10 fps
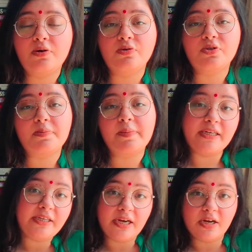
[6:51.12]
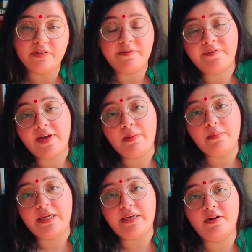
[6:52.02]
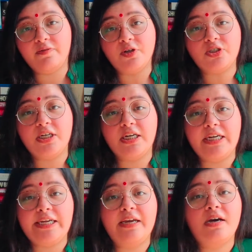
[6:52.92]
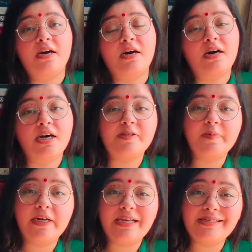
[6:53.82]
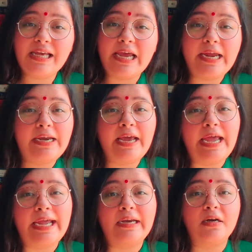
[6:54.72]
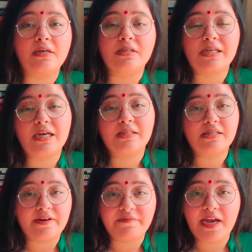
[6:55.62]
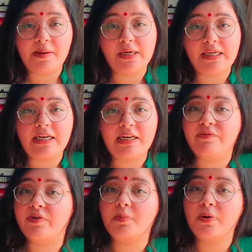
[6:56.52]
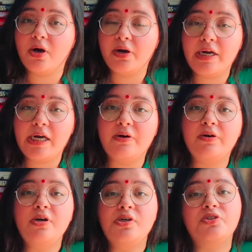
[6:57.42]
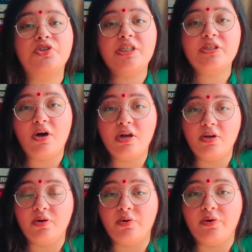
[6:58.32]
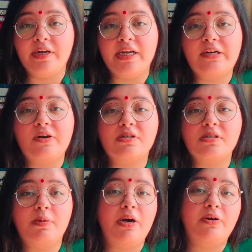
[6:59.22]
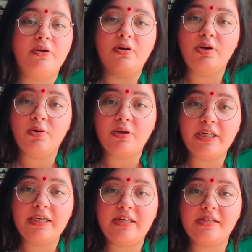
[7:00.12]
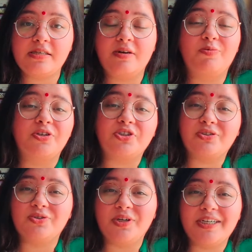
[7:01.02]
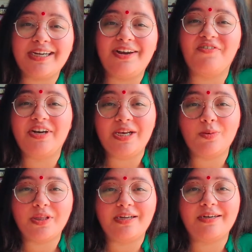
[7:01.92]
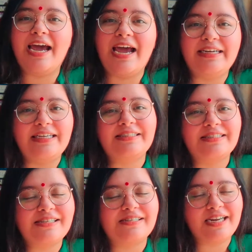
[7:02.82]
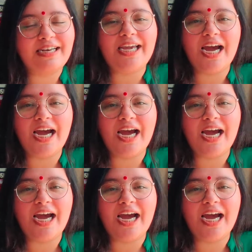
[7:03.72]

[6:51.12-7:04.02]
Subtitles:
who is a matriarch of a family. Unfortunately, her husband has died and her sons and family live abroad now. So she's all alone. It talks about her loneliness and what she's doing to kind of deal with it. And it's this really